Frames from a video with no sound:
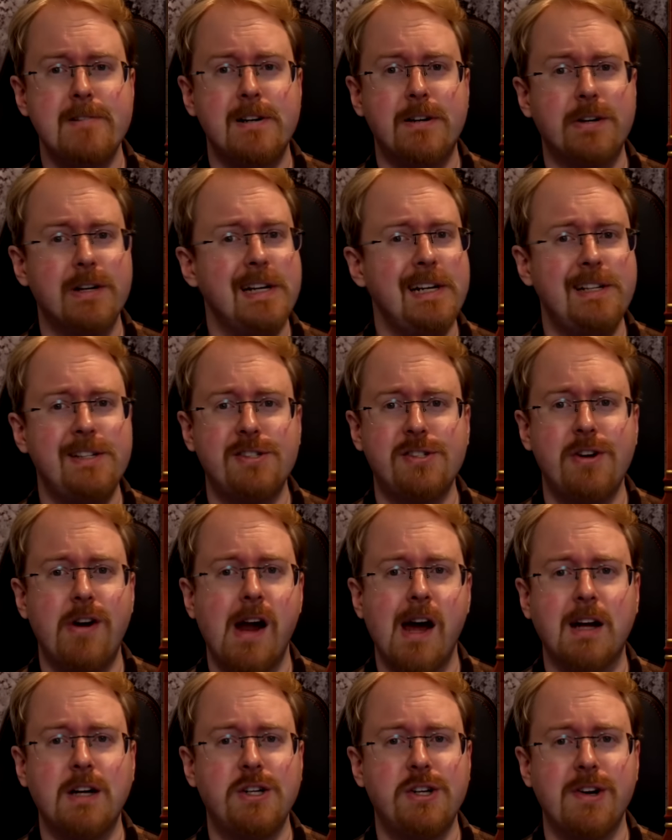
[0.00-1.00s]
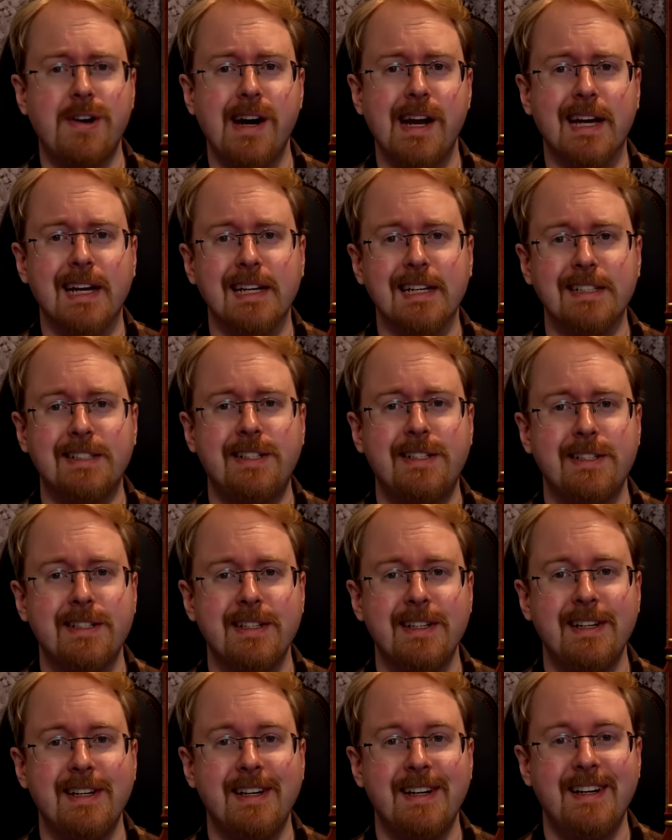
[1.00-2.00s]

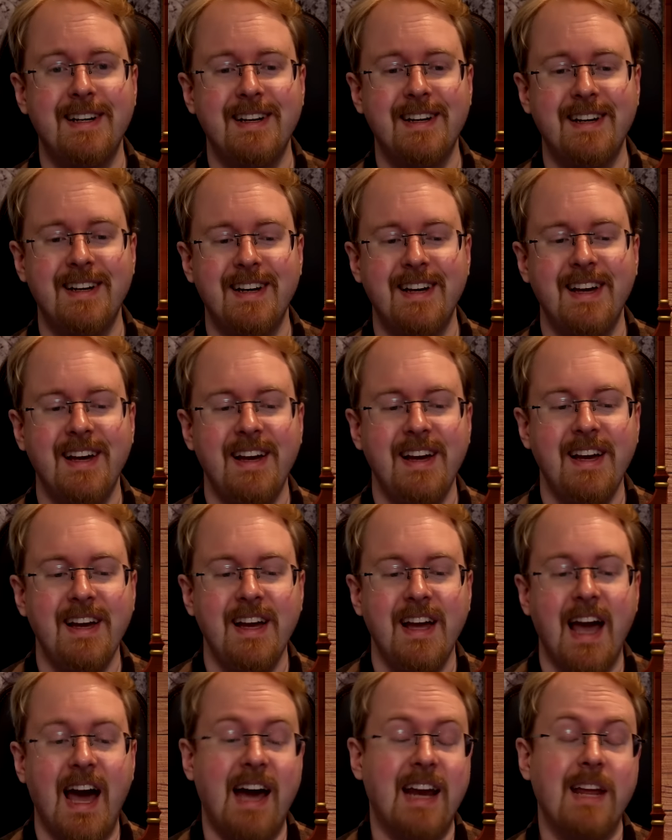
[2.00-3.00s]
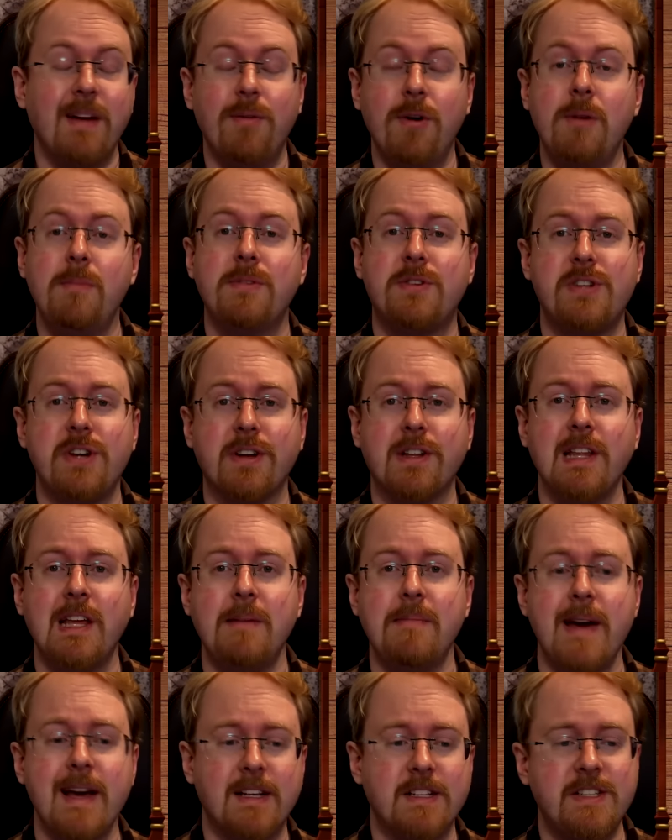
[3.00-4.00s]
restructurings. And it would
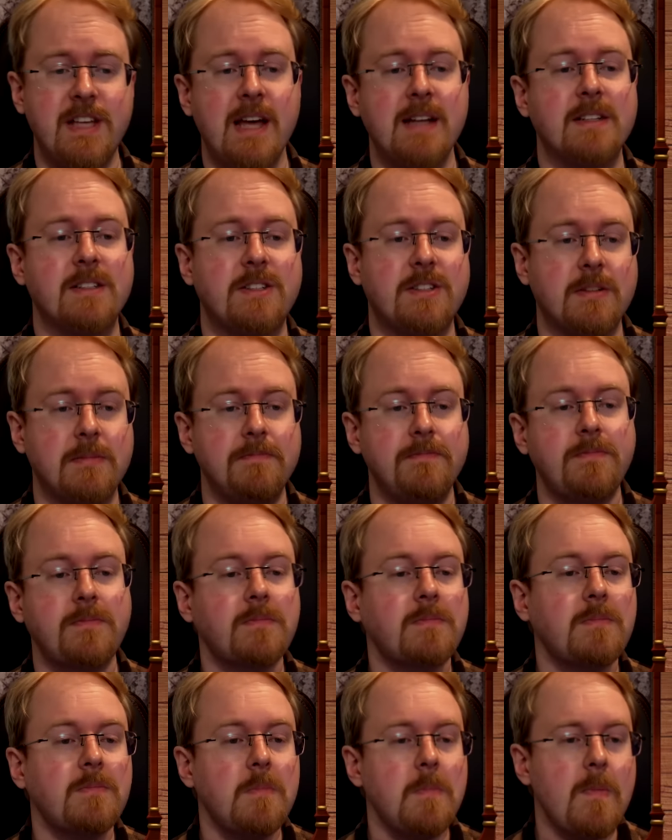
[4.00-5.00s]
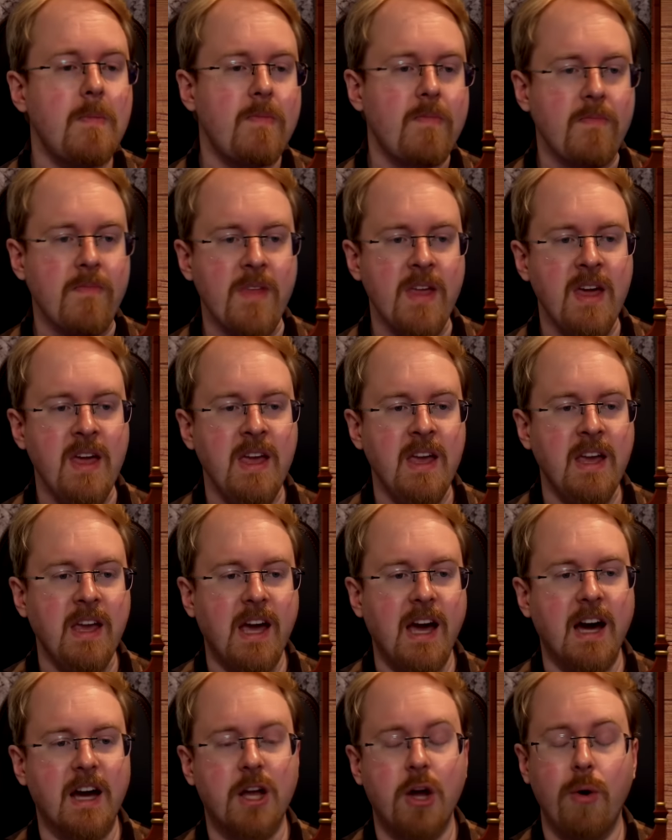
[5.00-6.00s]
certainly make sense.
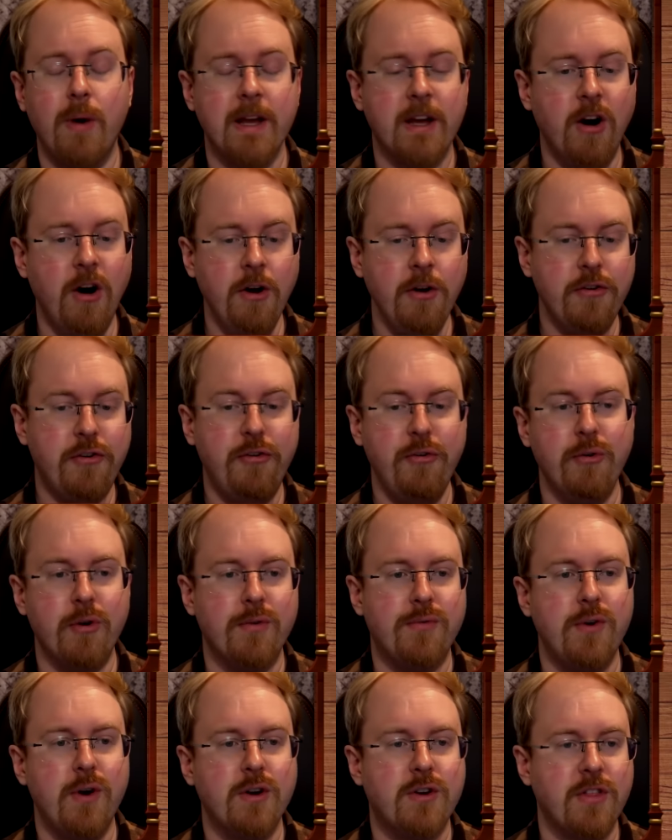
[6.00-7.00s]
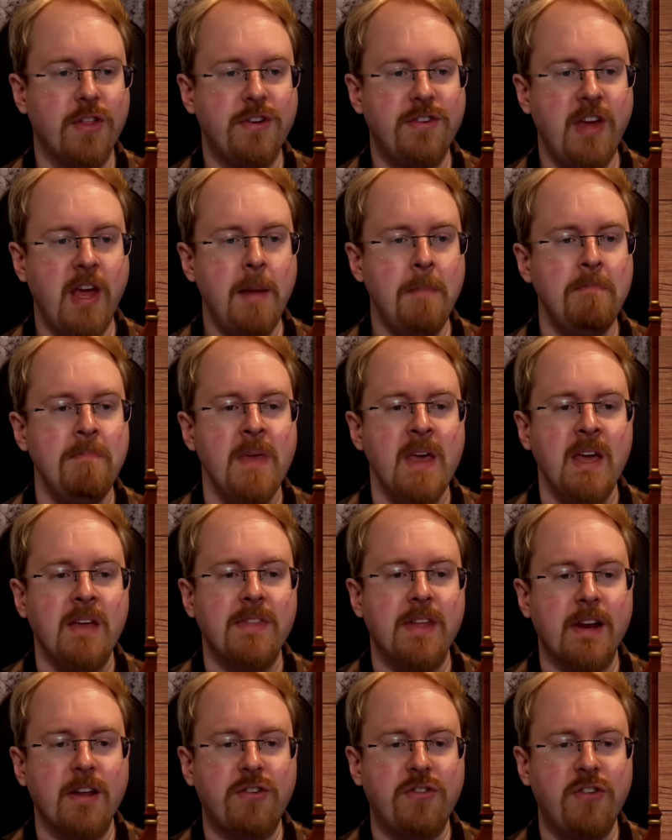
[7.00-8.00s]
Going on to refer to the team, they're